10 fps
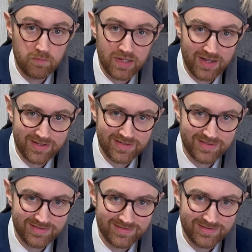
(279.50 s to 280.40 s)
But
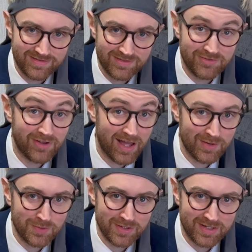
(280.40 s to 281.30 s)
fun
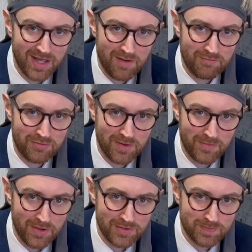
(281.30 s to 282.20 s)
will come from those